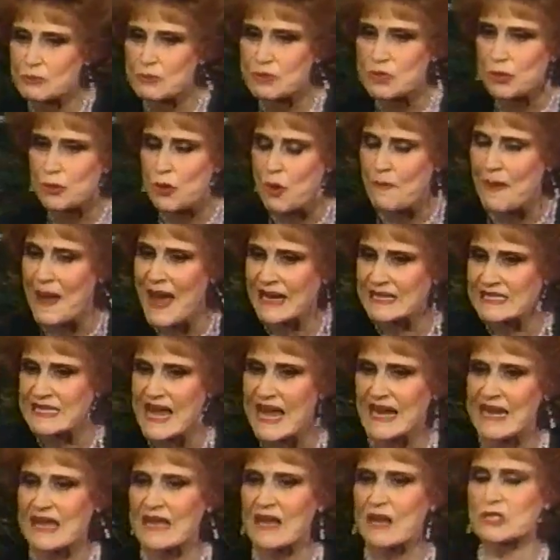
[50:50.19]
When you go back,
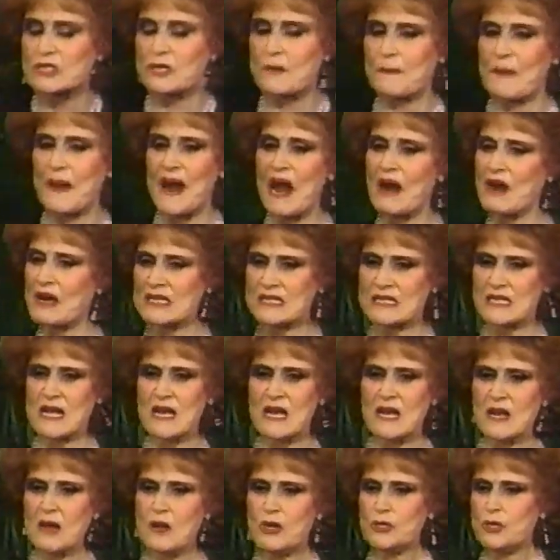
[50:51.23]
Danielle, to Paris,
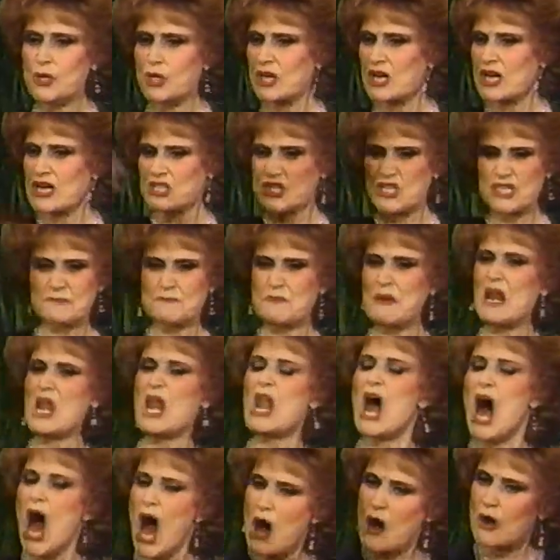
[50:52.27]
you're going to just be
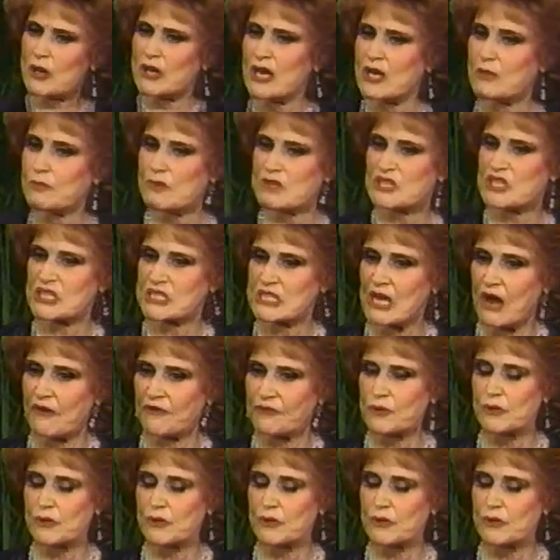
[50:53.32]
loaded with stuff.